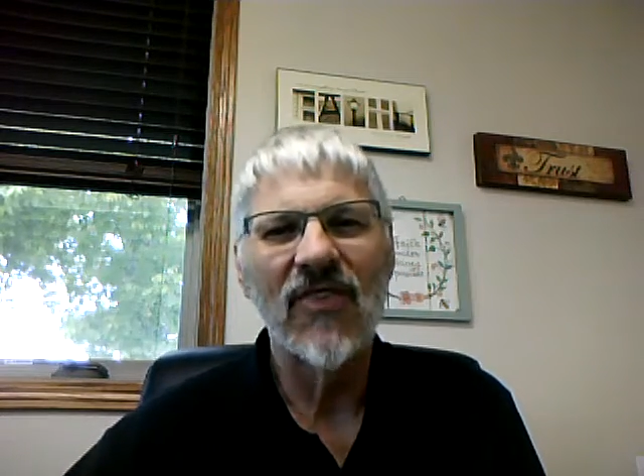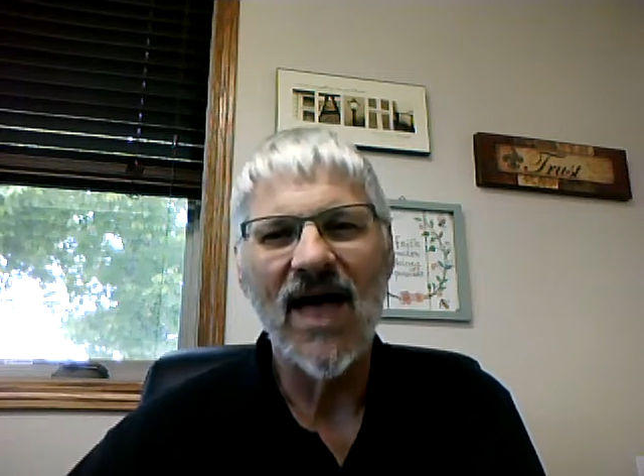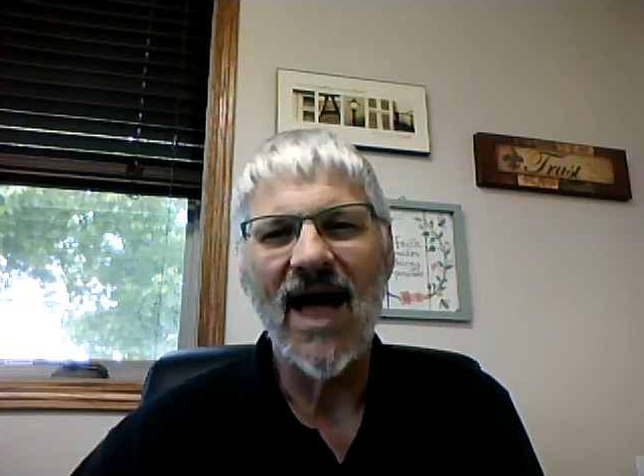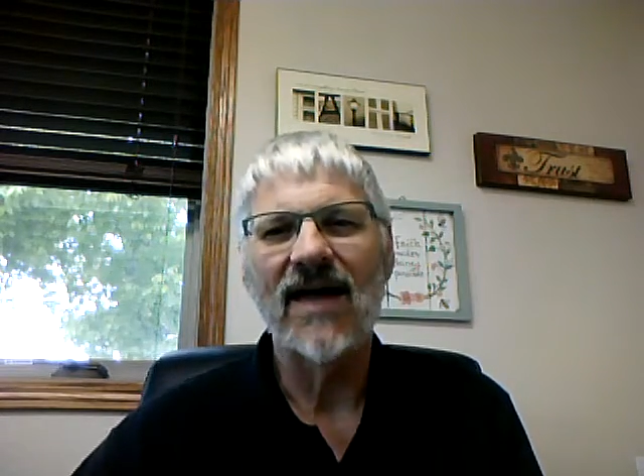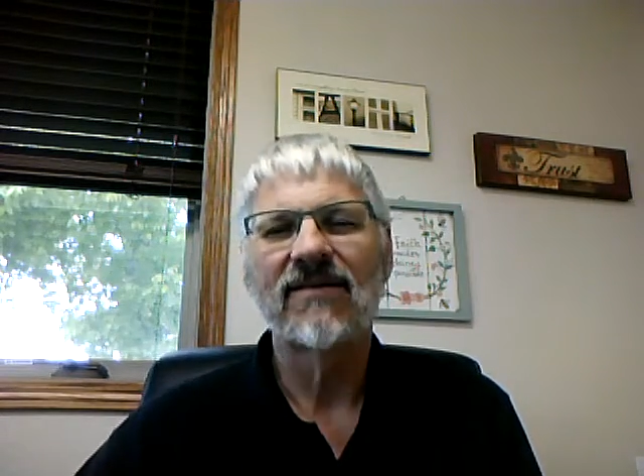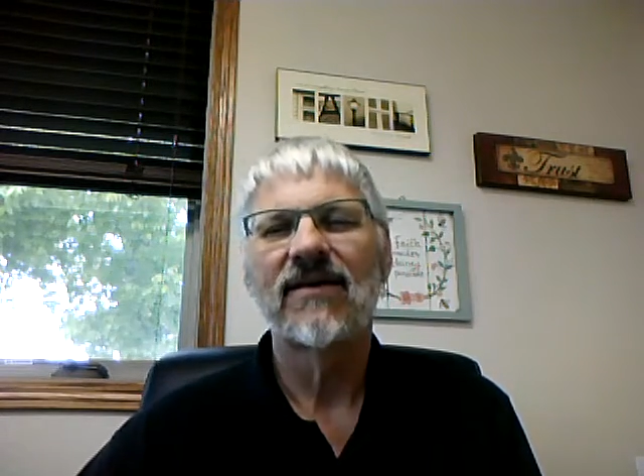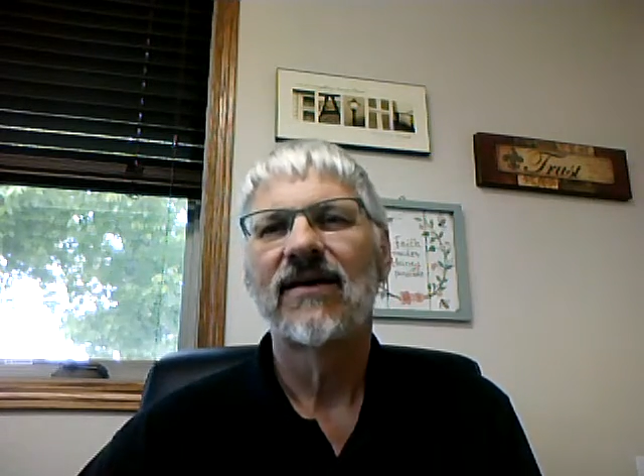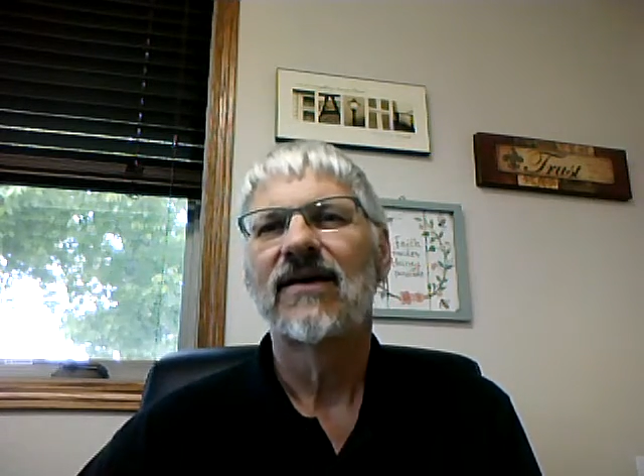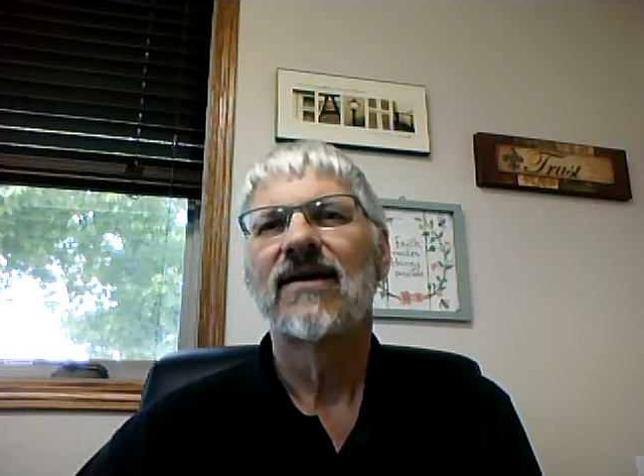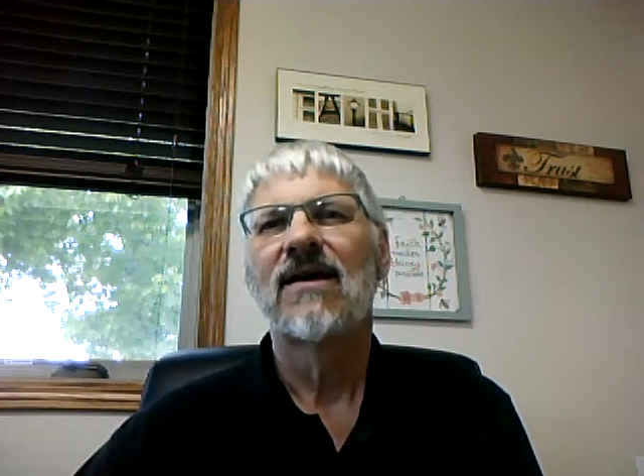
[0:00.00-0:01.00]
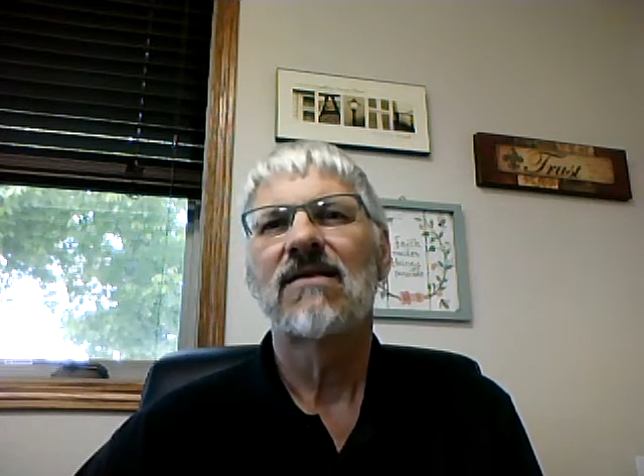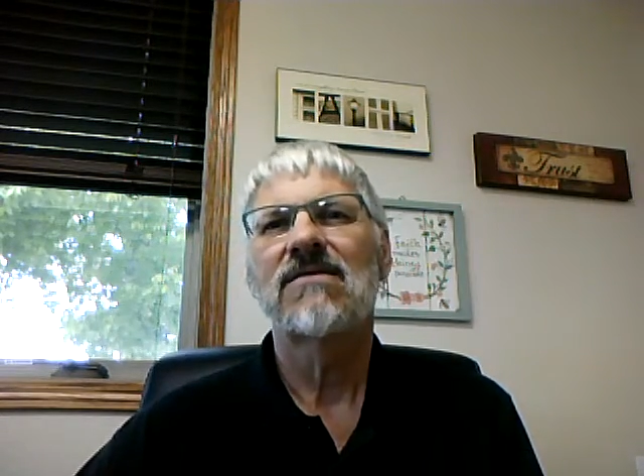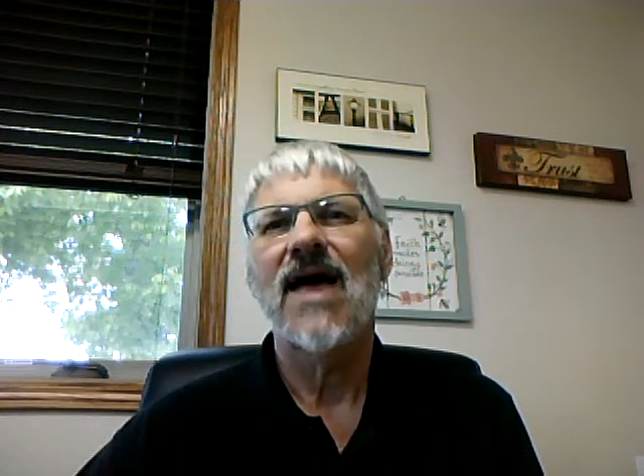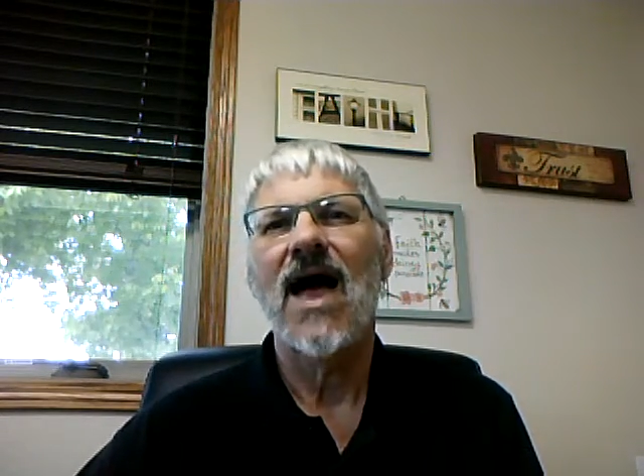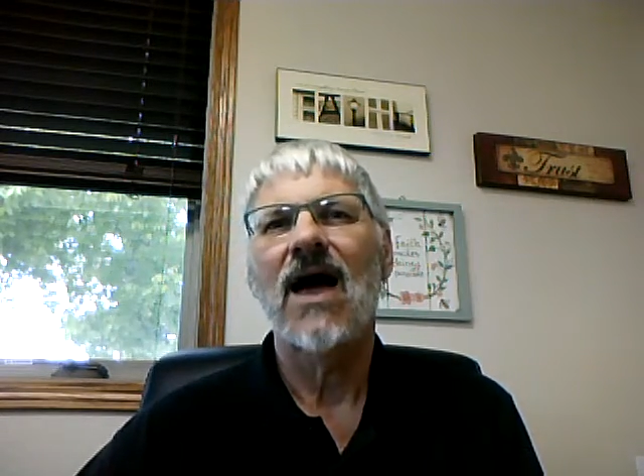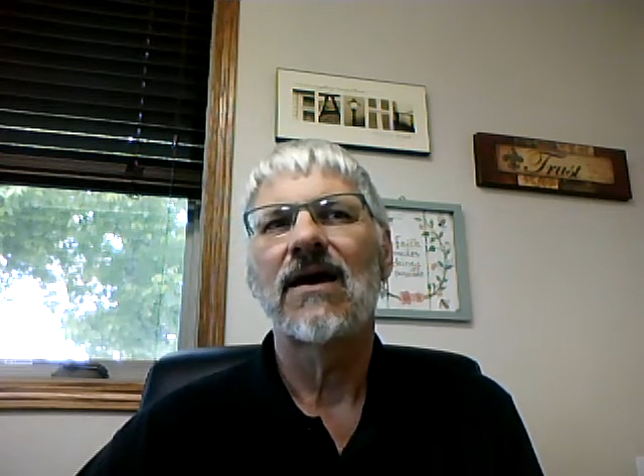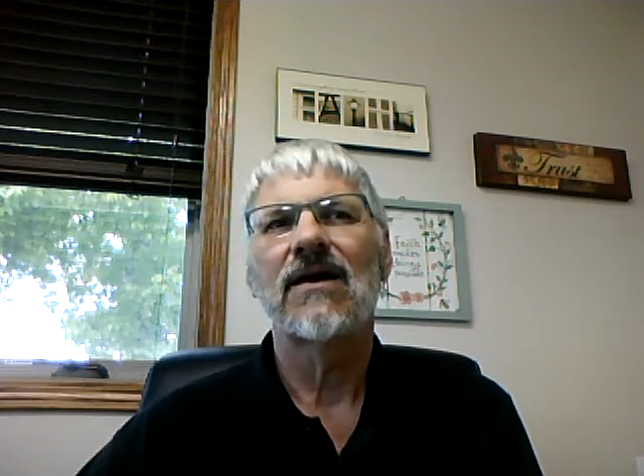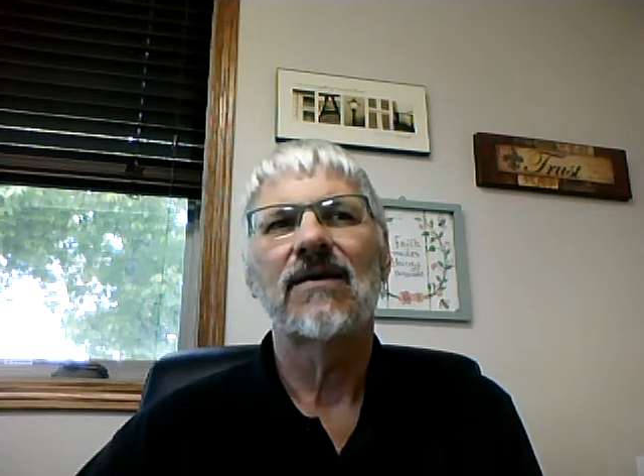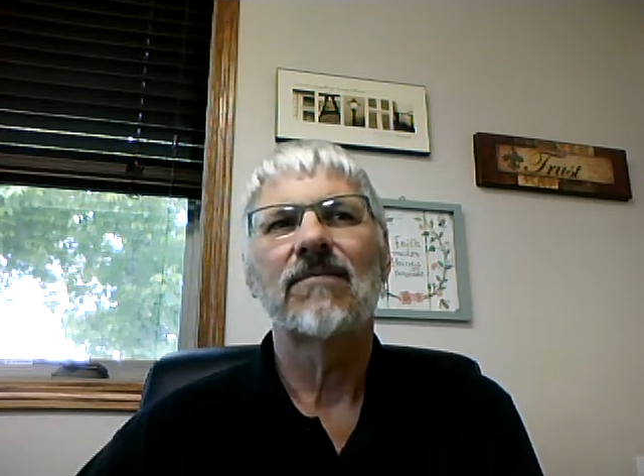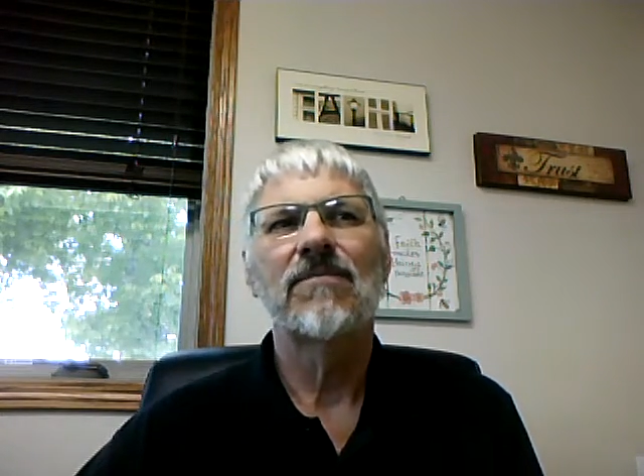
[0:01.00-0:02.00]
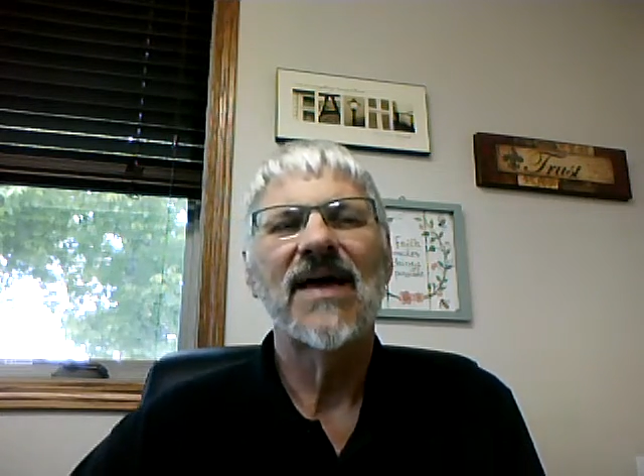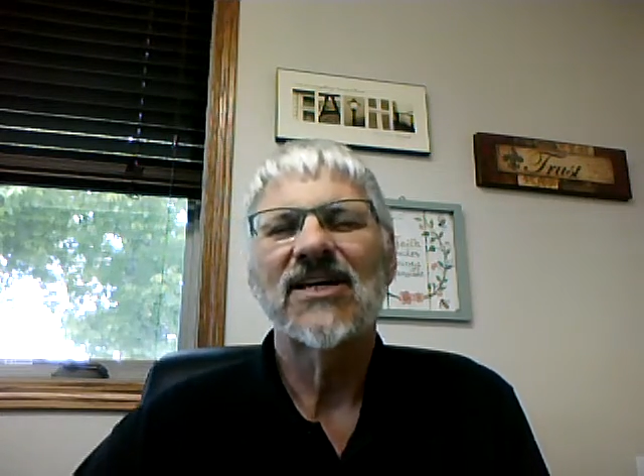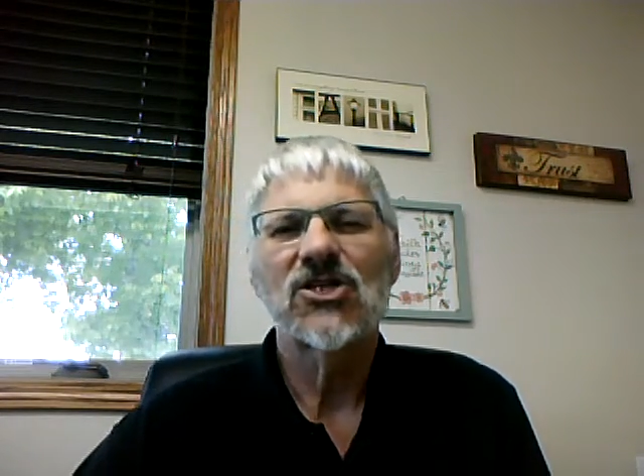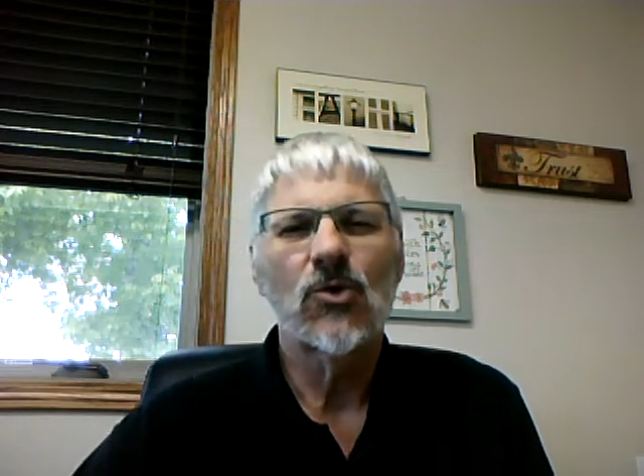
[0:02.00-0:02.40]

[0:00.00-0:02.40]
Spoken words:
that makes it